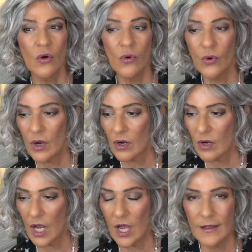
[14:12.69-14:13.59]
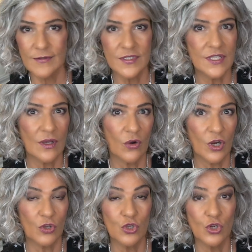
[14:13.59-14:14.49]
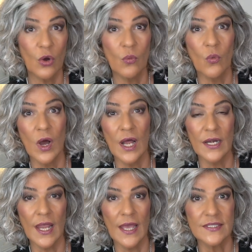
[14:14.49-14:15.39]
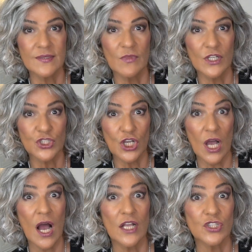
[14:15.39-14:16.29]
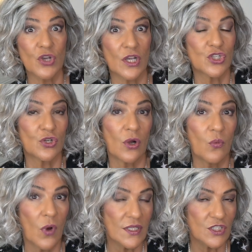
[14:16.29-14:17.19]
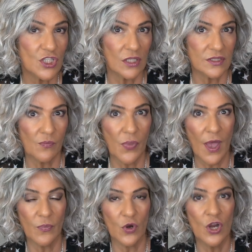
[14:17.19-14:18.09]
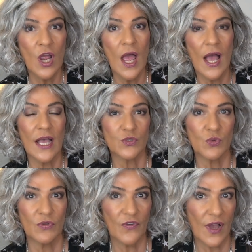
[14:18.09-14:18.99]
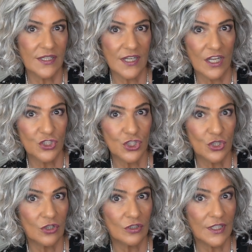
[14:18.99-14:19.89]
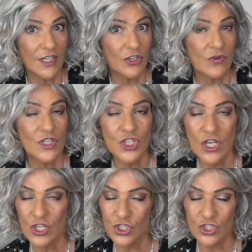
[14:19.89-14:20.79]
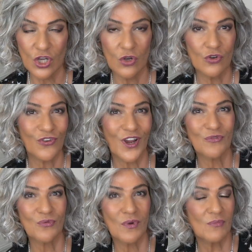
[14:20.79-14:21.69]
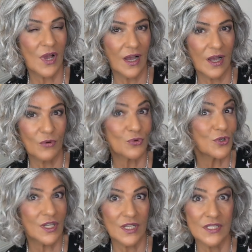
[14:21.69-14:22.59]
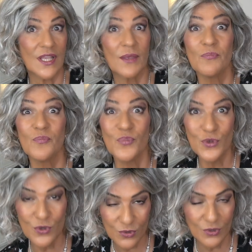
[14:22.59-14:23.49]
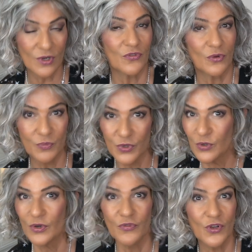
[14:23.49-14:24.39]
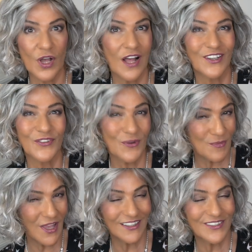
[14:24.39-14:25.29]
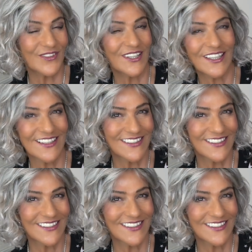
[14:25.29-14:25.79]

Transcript: or uh, or you don't want as much contrast, you don't want salt and pepper as we find on sugared licorice, stone gray uh, rooted is a beautiful, beautiful color from Ellen Wille.